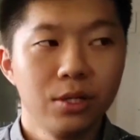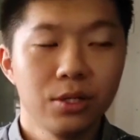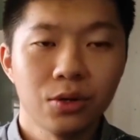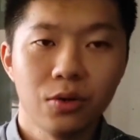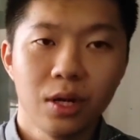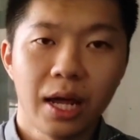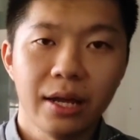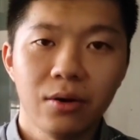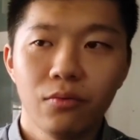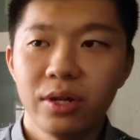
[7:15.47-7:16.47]
So like,
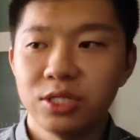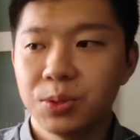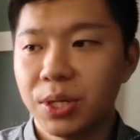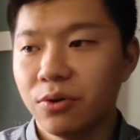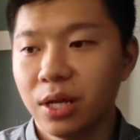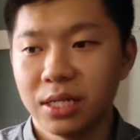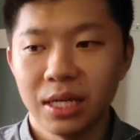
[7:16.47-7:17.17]
which field is